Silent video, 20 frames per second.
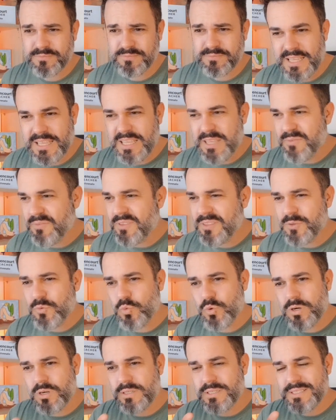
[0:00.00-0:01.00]
Even the
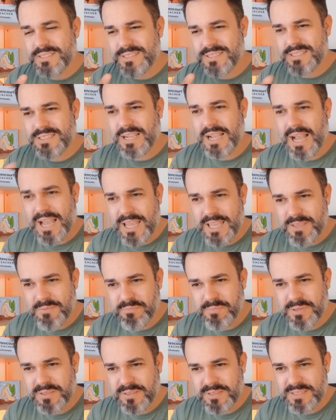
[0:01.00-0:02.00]
word Skype
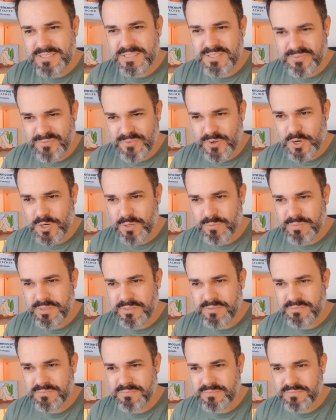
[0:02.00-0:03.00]
is a verb,
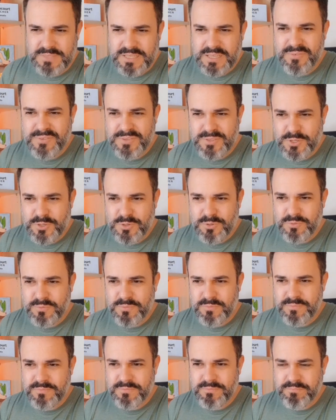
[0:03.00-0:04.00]
even though
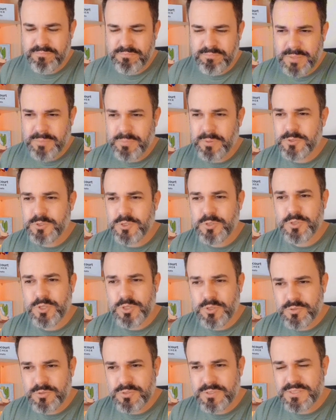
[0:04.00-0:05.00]
people don't
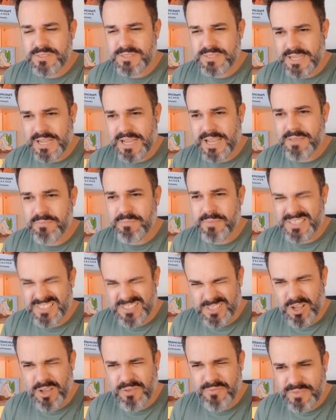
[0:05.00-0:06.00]
use Skype as
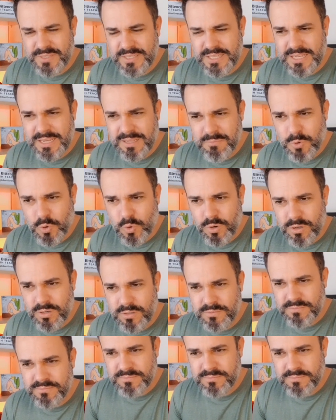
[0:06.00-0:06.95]
often anymore.